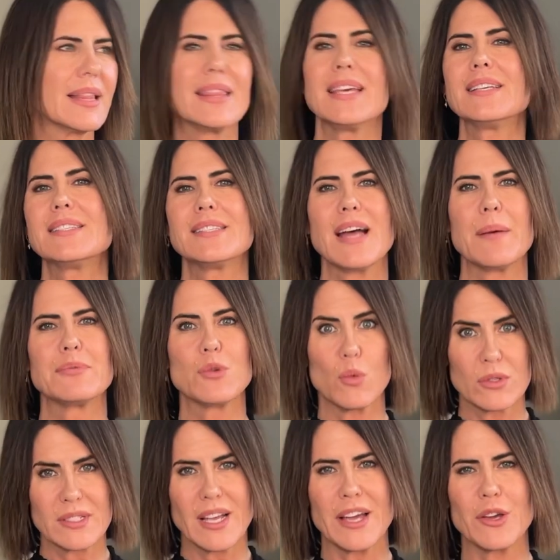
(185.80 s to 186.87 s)
These steps will
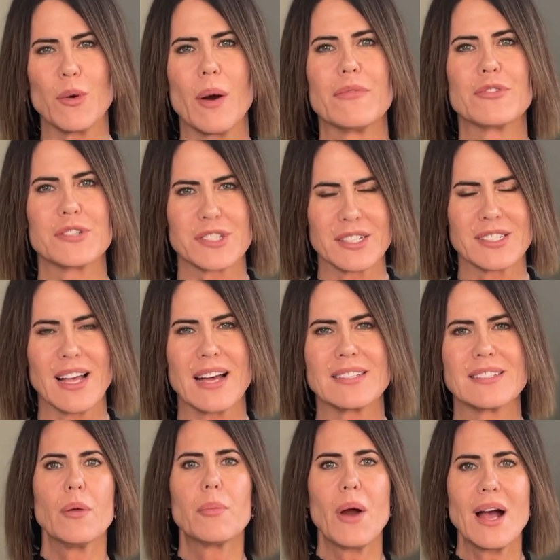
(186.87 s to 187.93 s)
set you up for success.
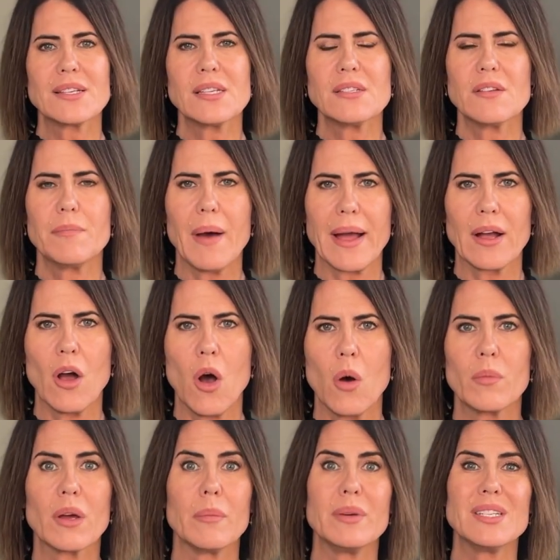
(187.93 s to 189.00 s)
The process of buying a
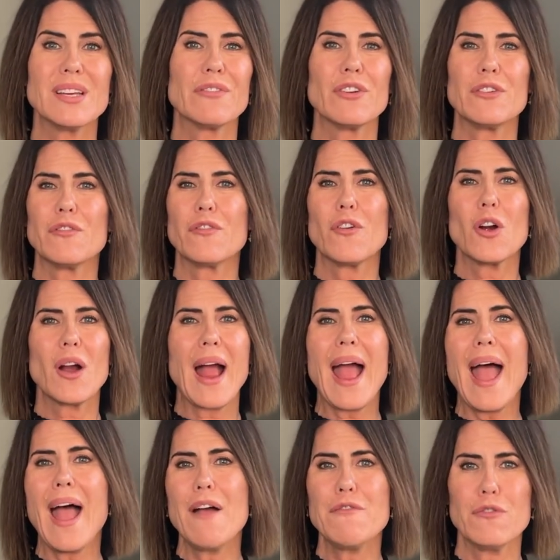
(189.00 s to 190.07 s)
home can be different for
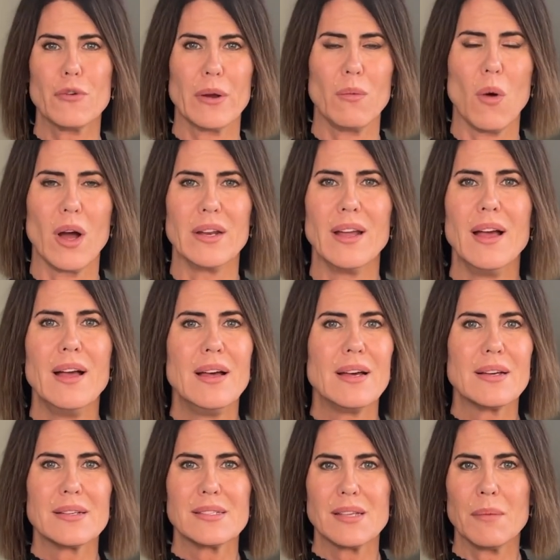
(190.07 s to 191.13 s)
everyone.
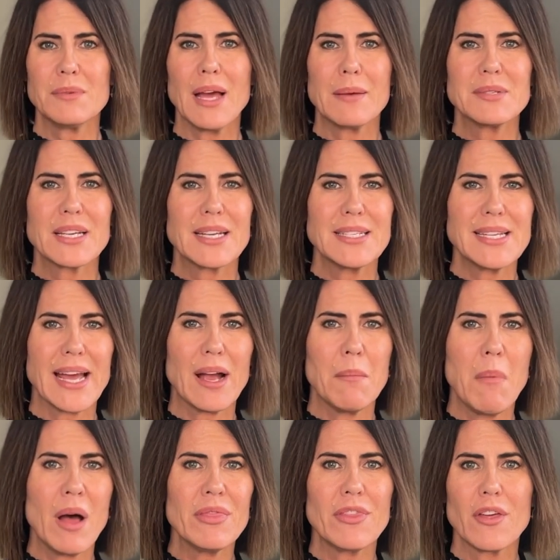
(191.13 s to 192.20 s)
Sometimes it can take a
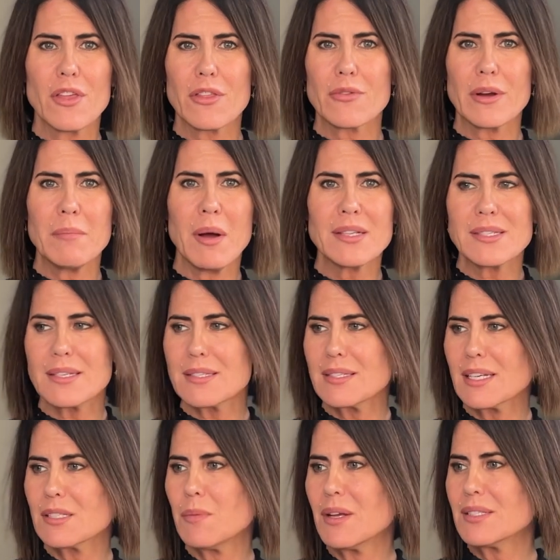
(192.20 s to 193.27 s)
month, 3 months,
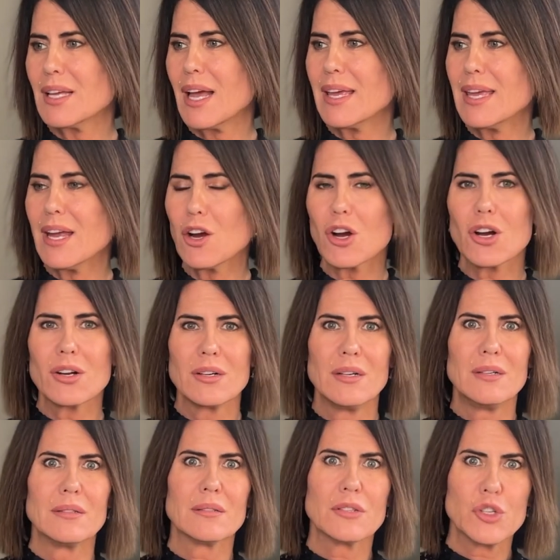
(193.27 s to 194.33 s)
6 months, a year,
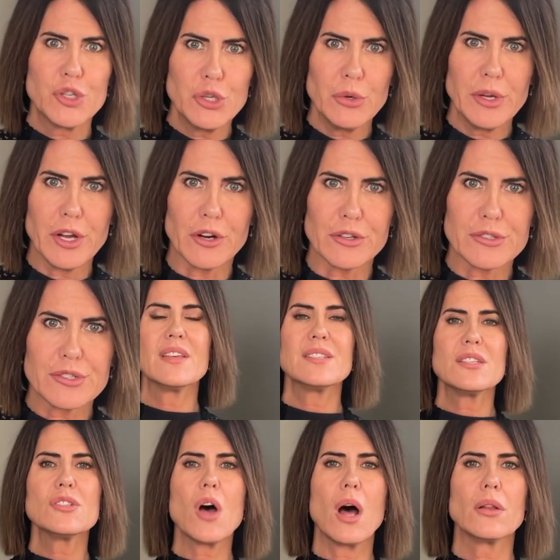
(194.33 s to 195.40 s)
2 years.
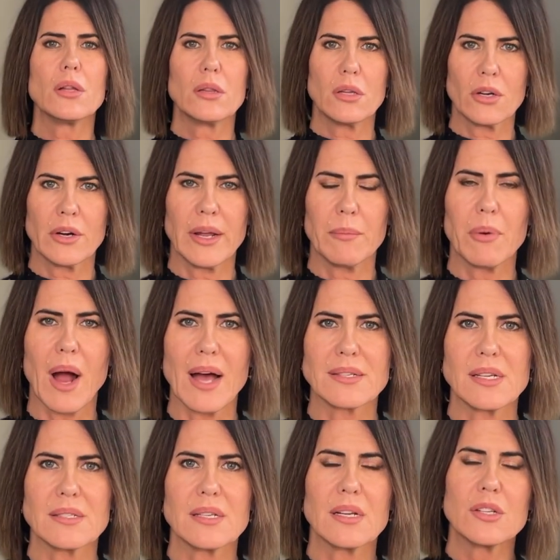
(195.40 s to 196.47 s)
This is all a learning
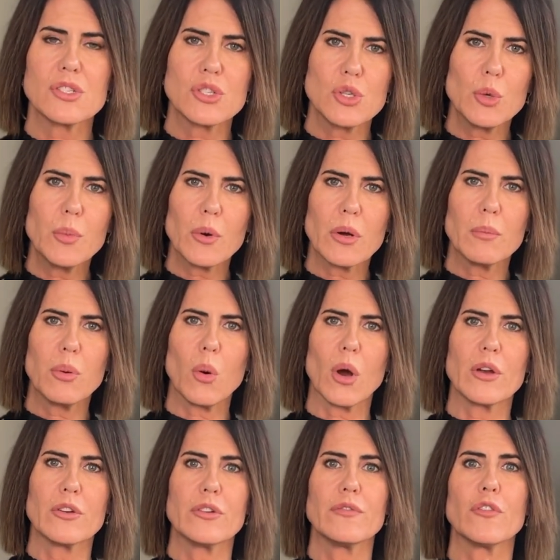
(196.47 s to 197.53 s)
process, and it's super
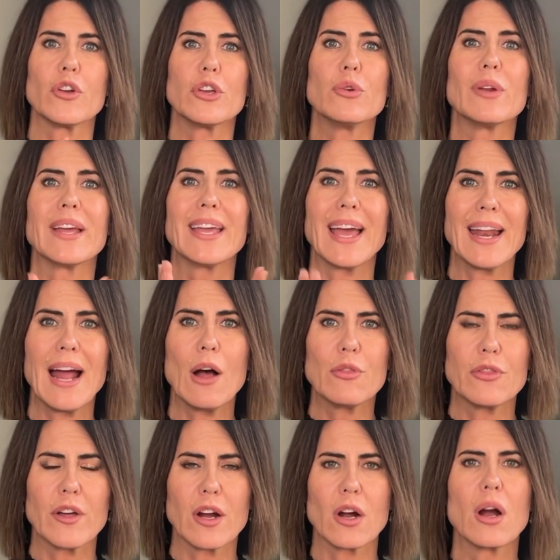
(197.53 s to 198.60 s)
important for you to get
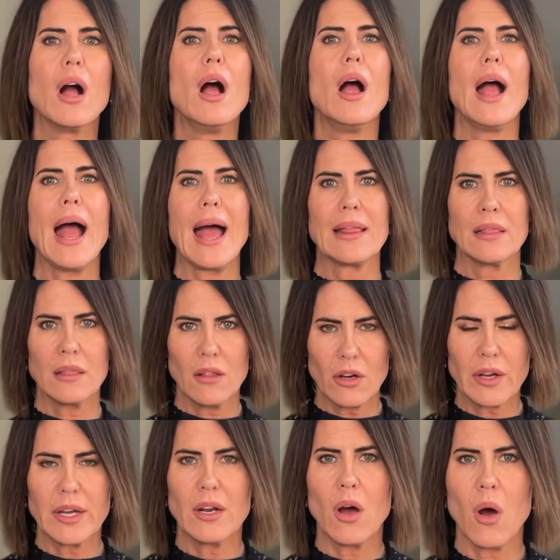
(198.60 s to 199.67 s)
out there and
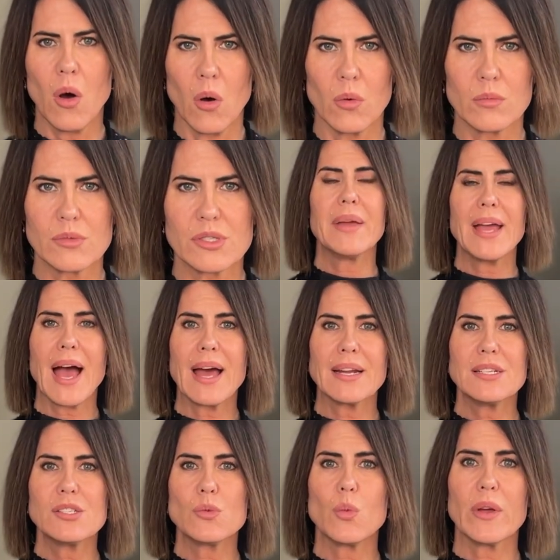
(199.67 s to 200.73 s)
look at homes. Be
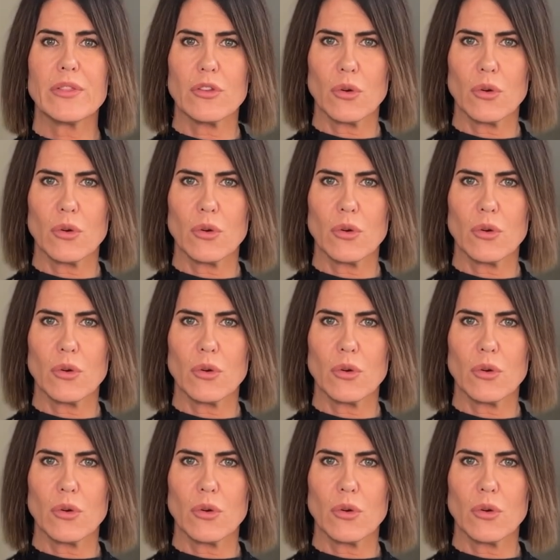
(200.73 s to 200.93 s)
honest with